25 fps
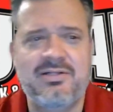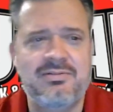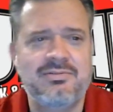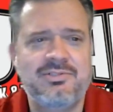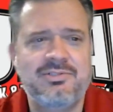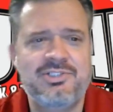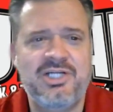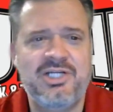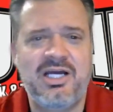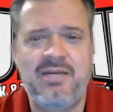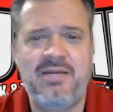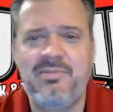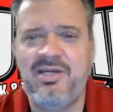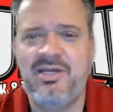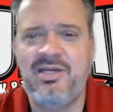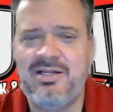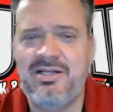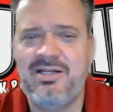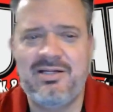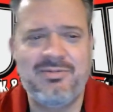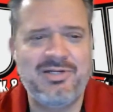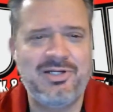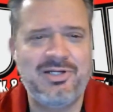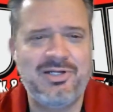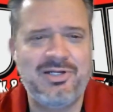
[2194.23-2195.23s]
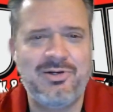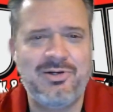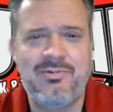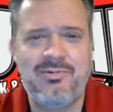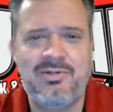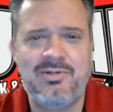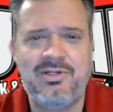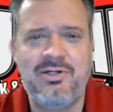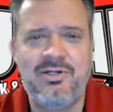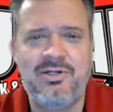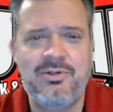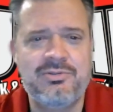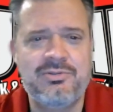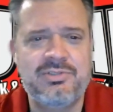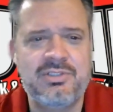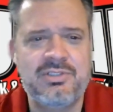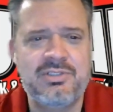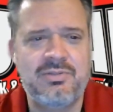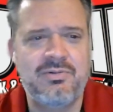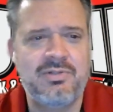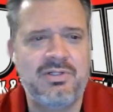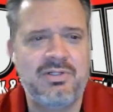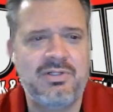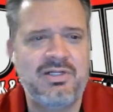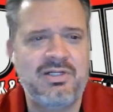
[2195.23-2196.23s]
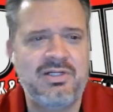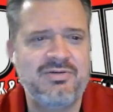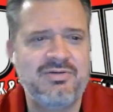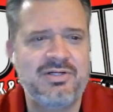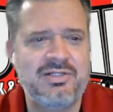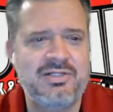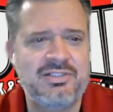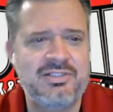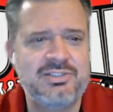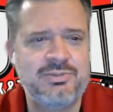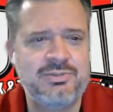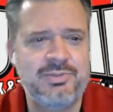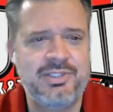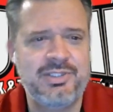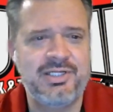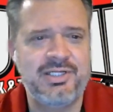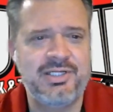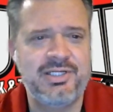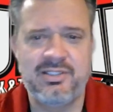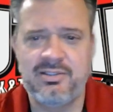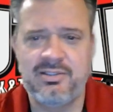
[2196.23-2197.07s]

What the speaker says: chime in. Let me know. I want to know who's going to Lufkin this weekend.